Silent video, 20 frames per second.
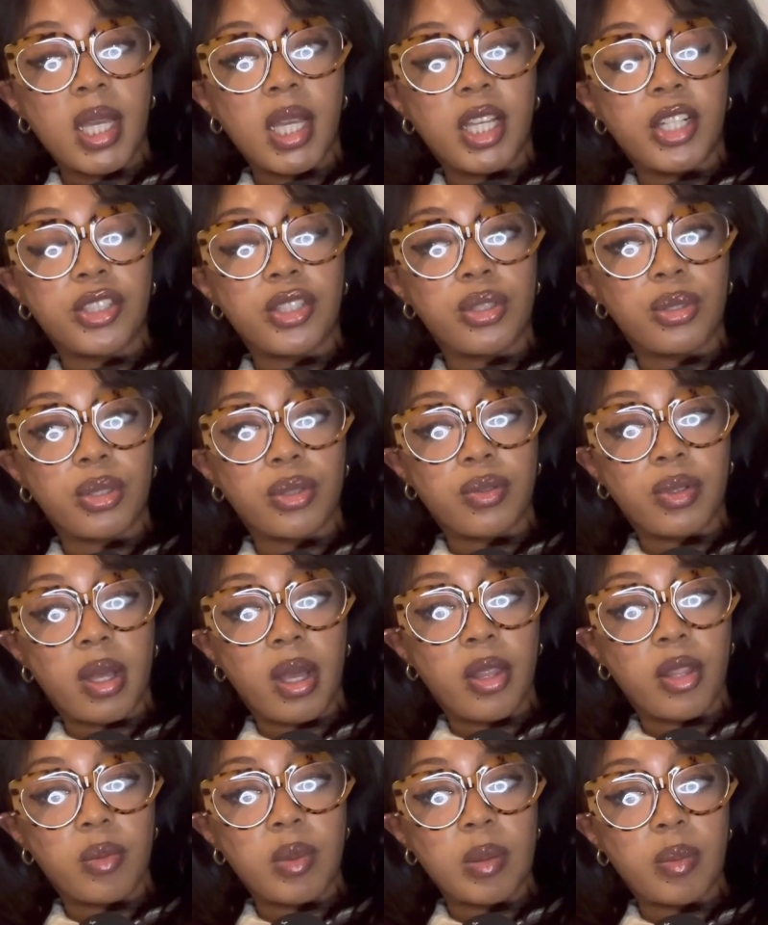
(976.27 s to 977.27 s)
and she knows for
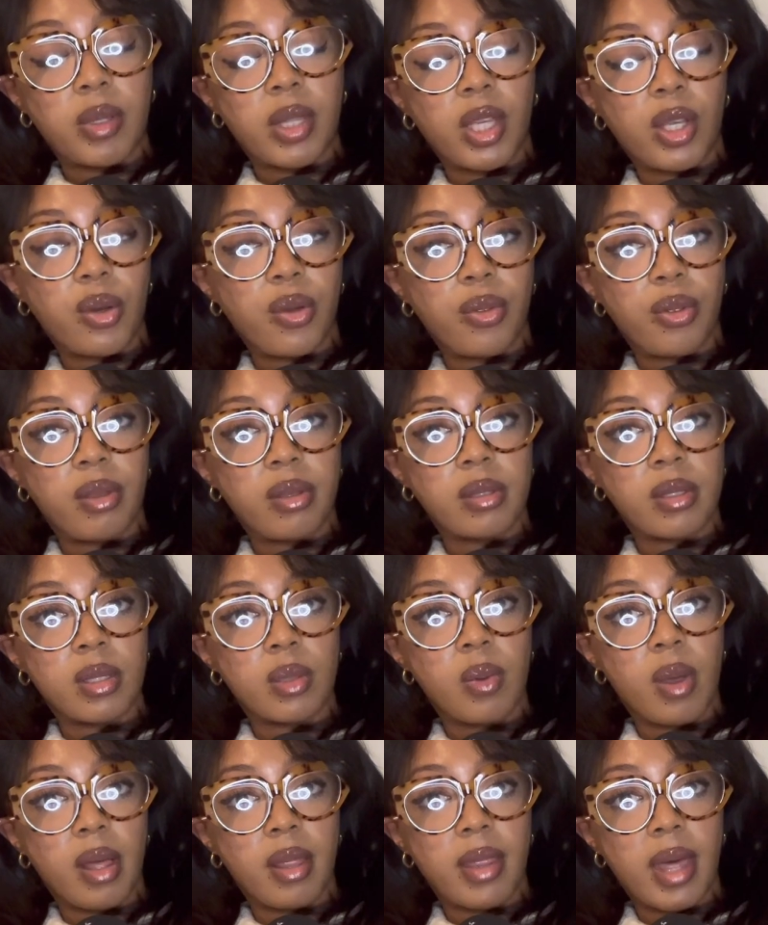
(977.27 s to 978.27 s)
other people, they go through this as
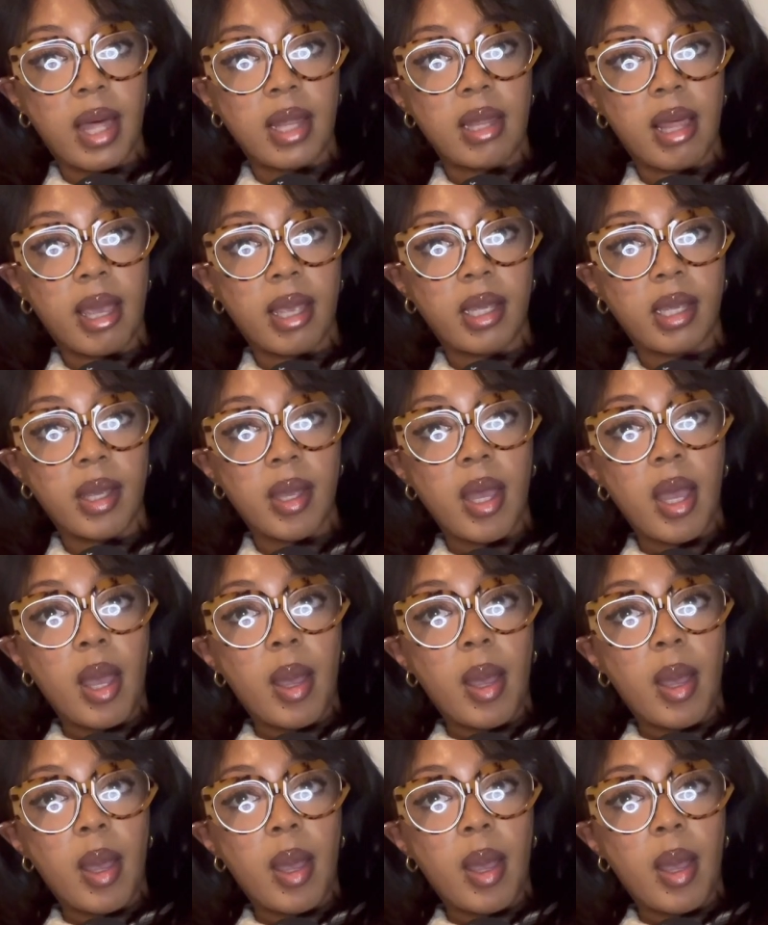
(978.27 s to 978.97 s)
well, that like